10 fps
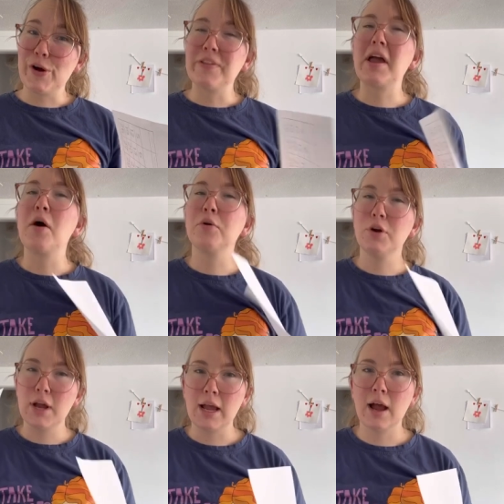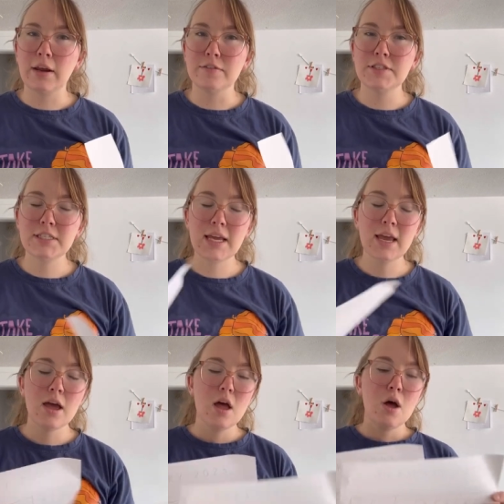on the counter and kind of
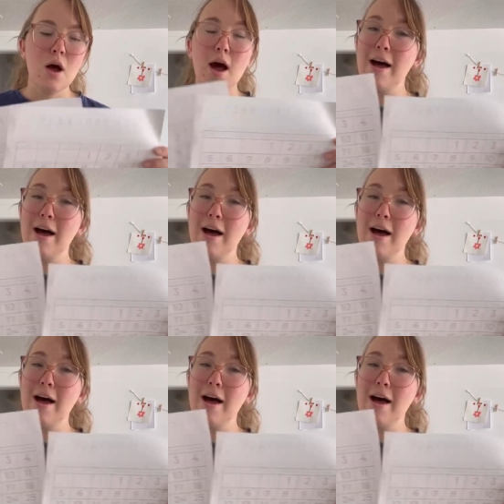see uh,